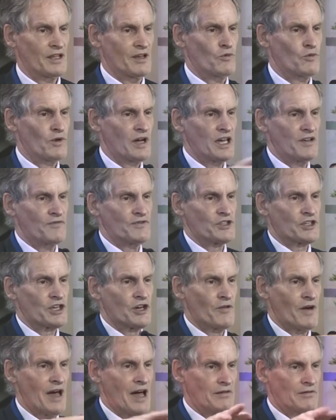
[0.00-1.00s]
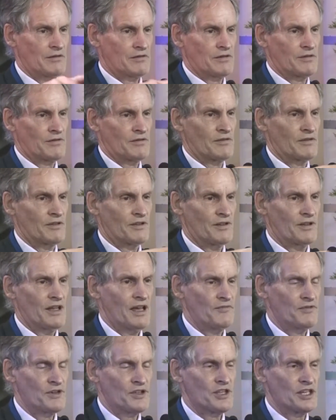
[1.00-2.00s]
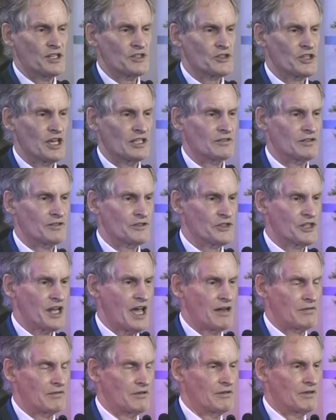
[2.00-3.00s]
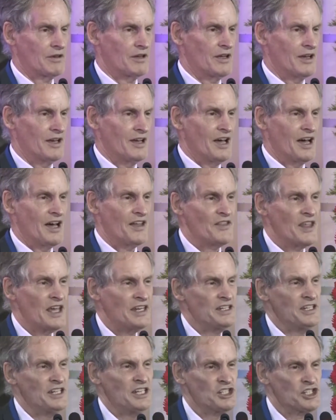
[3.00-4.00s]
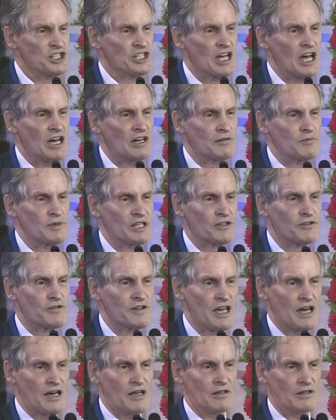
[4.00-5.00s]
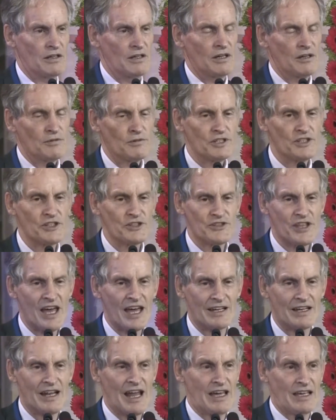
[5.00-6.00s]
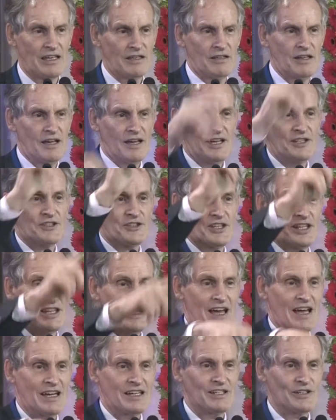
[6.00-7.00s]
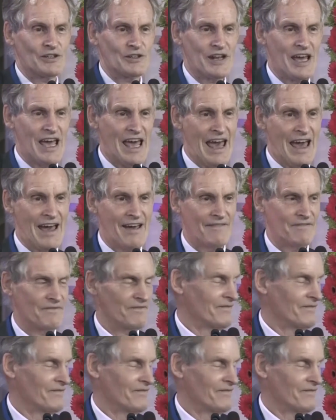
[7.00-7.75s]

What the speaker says: Waves go out. Everything settles down. And then nishkarma kriya. What is that like? It's a line on air.